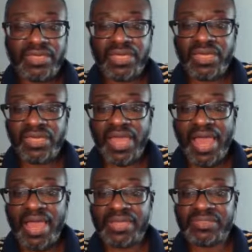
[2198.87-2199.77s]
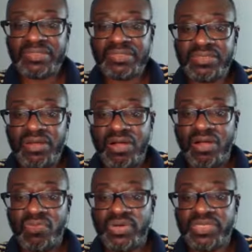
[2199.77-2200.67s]
it. King asked,
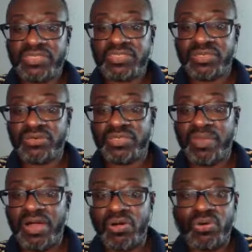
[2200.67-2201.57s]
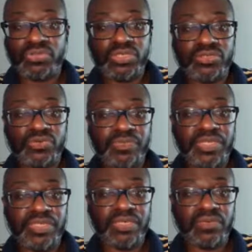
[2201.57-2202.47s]
are we concerned about old and new
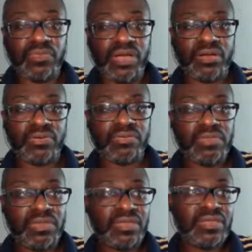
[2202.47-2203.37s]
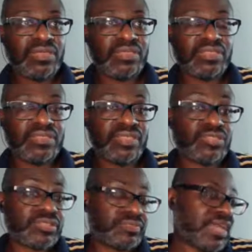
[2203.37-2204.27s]
media? Well,
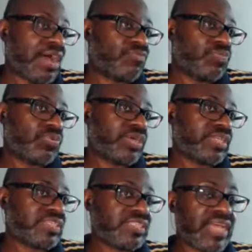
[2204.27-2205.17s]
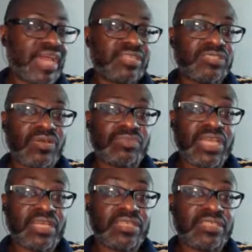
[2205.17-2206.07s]
this got reported today, so I'm
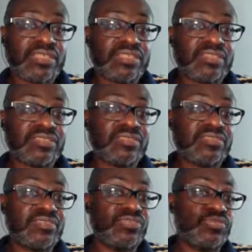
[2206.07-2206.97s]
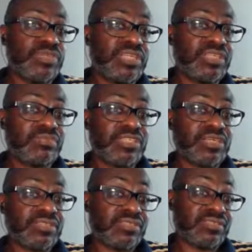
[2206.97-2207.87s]
taking it as new media
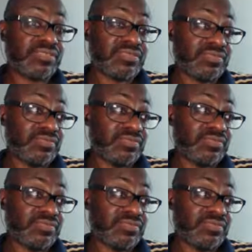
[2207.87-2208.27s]
because